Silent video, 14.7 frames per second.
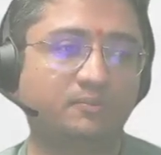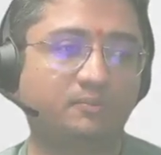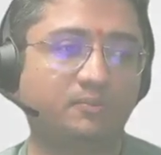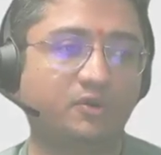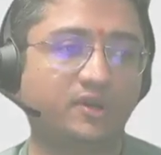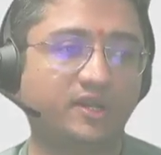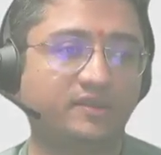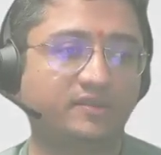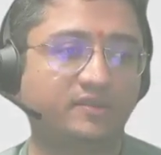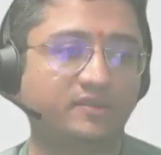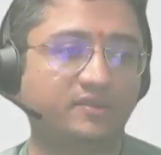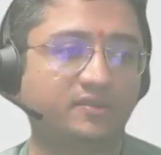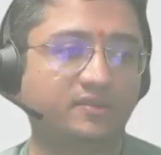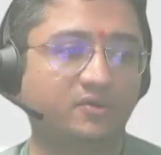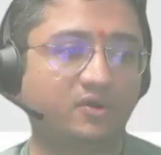progress
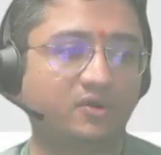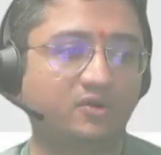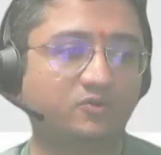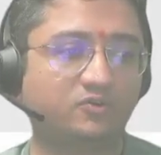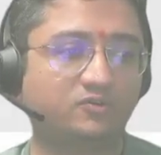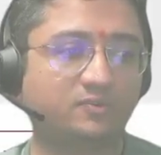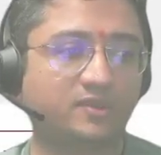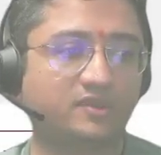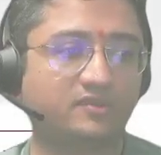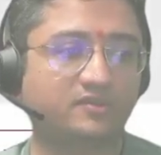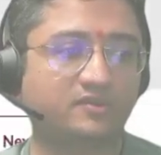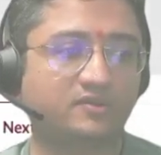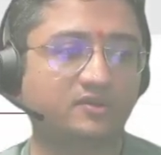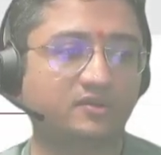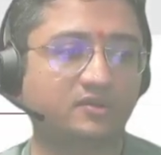on Toastmasters,
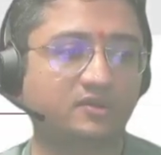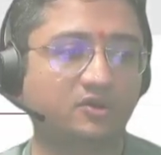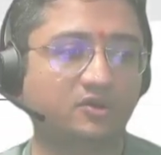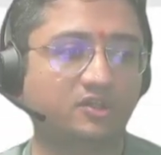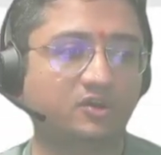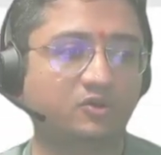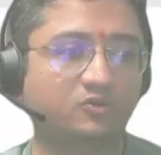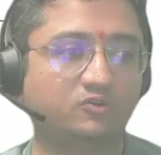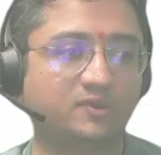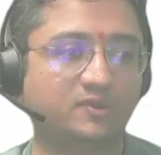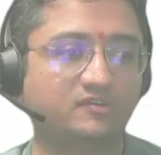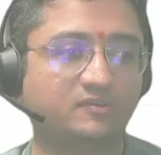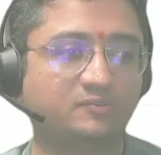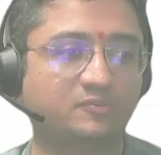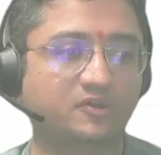on your
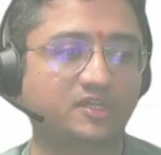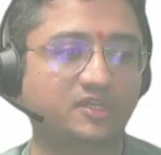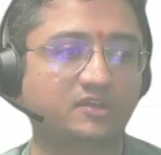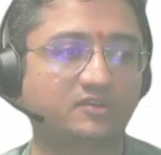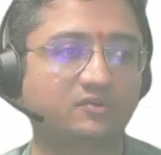Toastmasters project.